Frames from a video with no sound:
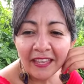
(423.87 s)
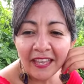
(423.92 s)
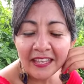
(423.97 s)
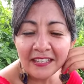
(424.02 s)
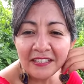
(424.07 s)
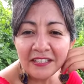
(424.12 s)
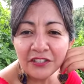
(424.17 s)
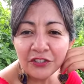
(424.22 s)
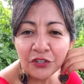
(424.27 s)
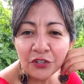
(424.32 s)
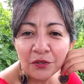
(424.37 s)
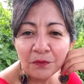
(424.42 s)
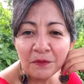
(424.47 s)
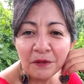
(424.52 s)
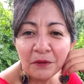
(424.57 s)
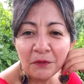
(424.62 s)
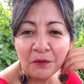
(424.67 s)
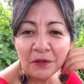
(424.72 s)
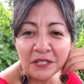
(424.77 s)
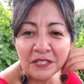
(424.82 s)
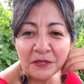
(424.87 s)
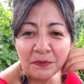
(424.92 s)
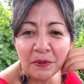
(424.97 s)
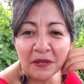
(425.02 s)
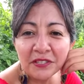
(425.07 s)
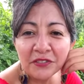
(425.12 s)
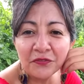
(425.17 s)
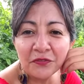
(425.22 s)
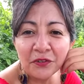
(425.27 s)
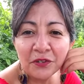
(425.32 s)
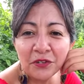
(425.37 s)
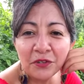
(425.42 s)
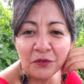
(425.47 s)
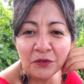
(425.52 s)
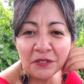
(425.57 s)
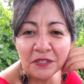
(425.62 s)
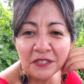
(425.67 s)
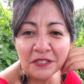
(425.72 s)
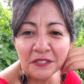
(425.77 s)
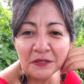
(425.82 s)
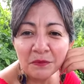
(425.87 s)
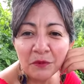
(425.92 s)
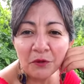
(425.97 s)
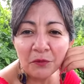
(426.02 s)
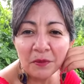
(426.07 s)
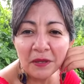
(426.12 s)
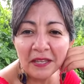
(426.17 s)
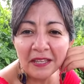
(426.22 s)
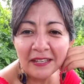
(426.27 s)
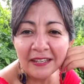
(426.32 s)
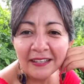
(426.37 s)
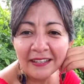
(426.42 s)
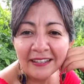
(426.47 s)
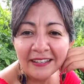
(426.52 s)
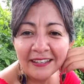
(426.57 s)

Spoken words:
and determine what is best for you in this moment.